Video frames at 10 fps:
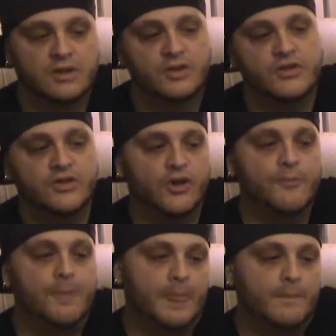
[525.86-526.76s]

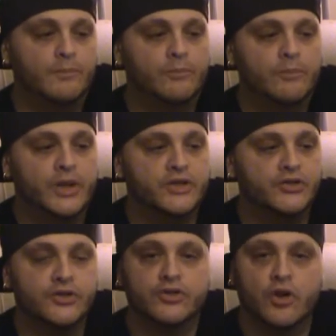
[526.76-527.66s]
So
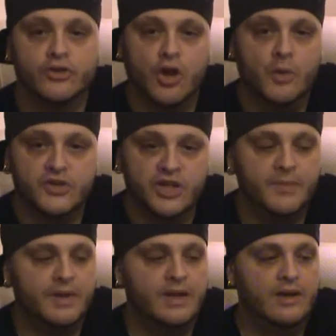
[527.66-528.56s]
it's always going to
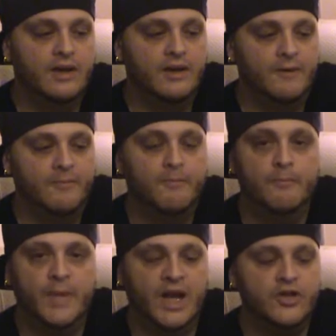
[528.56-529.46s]
be
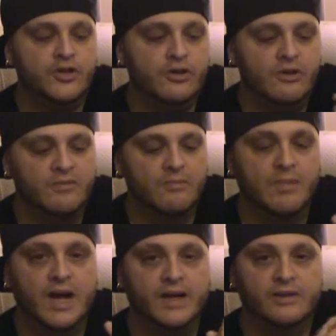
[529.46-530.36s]
major,
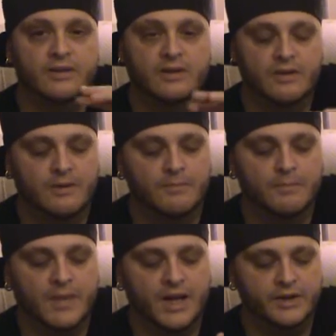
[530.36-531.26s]
minor,
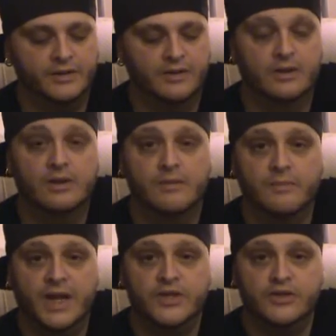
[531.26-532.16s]
minor,
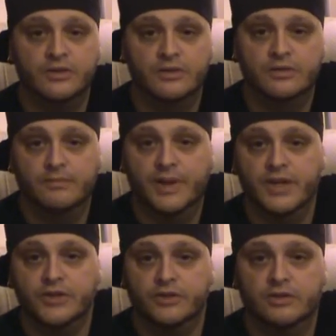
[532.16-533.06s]
major,
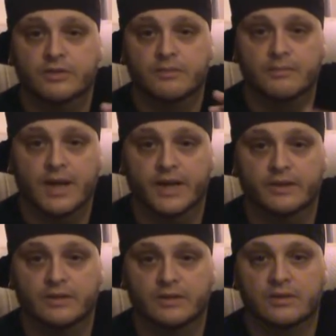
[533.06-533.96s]
major,
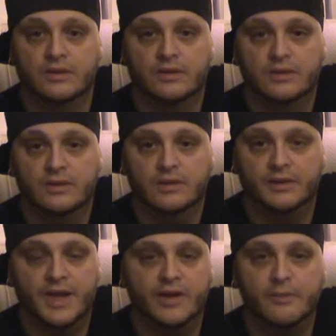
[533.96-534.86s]
minor.
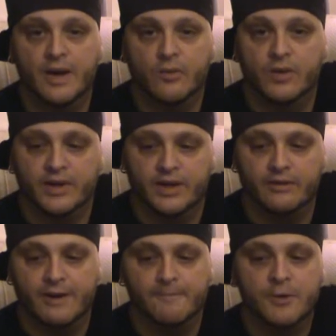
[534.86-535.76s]
Okay, no matter what key
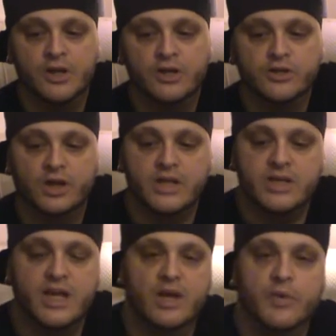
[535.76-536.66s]
you're in. So let's
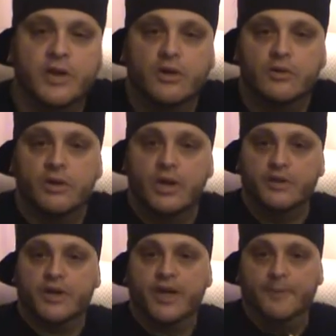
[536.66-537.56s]
say that we go to
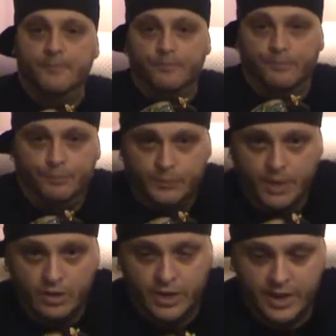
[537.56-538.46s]
another key.
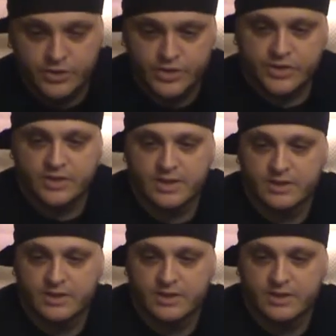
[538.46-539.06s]
Okay, just to